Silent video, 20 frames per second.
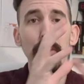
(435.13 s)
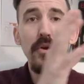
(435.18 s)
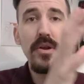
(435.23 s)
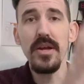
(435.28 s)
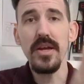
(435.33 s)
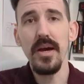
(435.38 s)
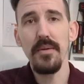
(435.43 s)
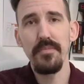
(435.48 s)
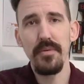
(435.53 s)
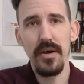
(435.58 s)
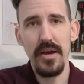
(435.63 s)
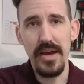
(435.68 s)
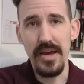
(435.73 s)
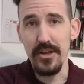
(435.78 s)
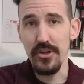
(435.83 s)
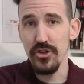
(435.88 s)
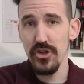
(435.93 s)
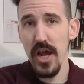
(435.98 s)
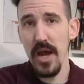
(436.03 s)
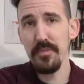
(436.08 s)
putting up
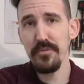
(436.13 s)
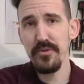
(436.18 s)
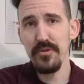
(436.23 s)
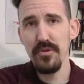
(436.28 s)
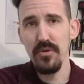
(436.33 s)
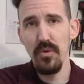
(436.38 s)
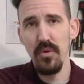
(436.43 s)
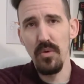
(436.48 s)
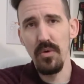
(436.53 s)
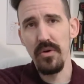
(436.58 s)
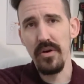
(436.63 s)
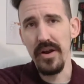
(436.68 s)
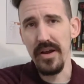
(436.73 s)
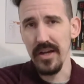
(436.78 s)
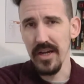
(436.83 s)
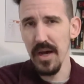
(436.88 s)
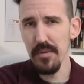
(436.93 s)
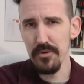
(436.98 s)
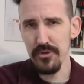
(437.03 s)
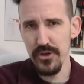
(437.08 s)
a chapter
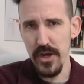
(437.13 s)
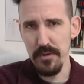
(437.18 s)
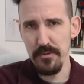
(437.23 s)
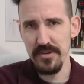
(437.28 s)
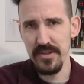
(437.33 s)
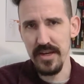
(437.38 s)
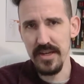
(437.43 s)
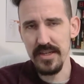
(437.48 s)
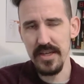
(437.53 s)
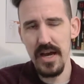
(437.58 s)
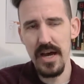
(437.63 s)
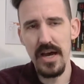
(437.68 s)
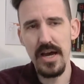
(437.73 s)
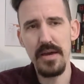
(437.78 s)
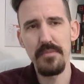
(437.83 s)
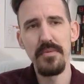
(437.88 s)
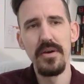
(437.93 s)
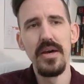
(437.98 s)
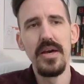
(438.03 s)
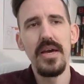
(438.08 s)
or a couple chapters at a
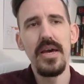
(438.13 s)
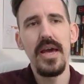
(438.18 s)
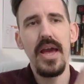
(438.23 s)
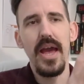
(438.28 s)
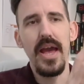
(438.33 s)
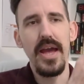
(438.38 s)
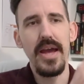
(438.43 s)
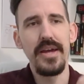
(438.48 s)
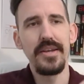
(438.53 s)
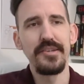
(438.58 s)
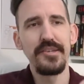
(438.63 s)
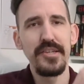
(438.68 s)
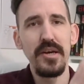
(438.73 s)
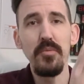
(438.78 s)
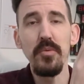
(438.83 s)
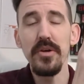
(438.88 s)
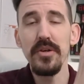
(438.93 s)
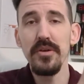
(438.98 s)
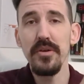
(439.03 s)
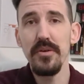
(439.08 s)
time, and
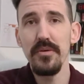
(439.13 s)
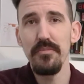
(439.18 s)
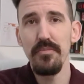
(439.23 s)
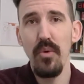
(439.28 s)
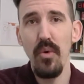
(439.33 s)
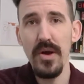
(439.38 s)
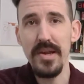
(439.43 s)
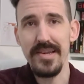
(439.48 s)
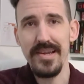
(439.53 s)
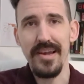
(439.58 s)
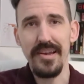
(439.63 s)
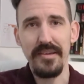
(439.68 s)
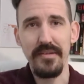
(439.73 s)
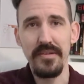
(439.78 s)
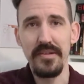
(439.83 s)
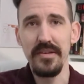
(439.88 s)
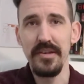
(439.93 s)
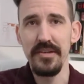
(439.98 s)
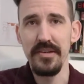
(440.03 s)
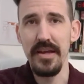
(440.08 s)
someone points
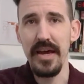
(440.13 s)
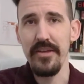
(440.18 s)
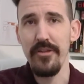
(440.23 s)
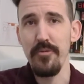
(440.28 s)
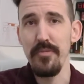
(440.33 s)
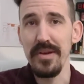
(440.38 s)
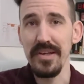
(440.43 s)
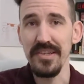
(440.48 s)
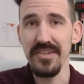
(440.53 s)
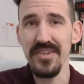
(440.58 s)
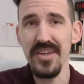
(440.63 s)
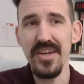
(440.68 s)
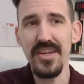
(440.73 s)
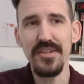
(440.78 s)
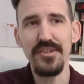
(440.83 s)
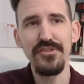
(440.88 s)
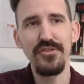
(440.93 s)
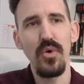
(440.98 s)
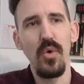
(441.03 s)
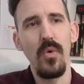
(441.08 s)
out something that doesn't either make
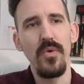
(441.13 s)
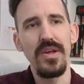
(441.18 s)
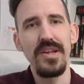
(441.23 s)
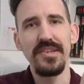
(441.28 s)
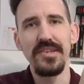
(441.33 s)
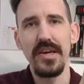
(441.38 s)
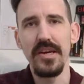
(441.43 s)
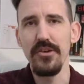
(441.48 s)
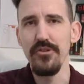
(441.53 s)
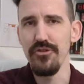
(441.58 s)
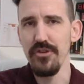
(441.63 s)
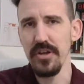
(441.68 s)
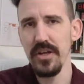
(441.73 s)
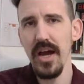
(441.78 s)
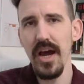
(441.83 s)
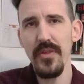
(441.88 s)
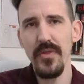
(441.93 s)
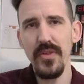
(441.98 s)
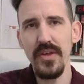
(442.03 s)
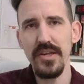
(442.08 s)
sense, or they say you
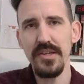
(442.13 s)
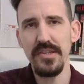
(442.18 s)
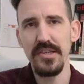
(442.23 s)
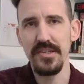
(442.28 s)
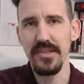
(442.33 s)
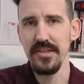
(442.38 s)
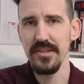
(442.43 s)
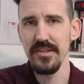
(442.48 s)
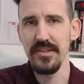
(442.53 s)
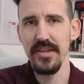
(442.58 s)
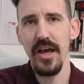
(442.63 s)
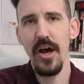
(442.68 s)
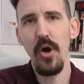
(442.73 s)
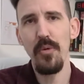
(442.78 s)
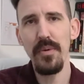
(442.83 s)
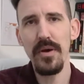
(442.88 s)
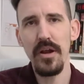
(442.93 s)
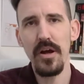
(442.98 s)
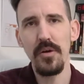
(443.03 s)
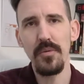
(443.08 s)
should cut this doesn't
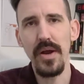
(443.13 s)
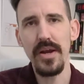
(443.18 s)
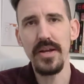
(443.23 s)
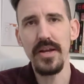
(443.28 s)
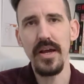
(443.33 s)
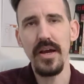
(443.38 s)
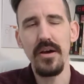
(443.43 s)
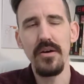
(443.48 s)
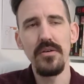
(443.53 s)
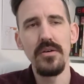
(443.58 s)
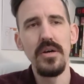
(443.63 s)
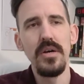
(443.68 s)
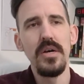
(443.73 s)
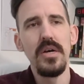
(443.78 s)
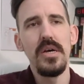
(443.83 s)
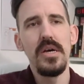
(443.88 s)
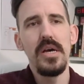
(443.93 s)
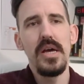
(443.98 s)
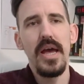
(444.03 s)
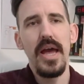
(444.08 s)
help at all right now.
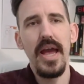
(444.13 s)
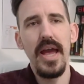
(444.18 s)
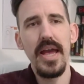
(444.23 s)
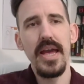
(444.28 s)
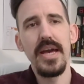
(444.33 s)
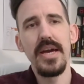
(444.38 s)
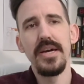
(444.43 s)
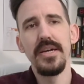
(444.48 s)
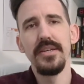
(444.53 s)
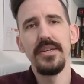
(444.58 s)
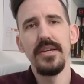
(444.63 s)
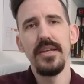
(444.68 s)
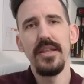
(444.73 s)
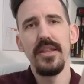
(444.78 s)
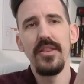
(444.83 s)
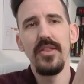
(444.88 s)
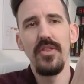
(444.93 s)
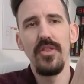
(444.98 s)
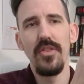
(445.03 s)
And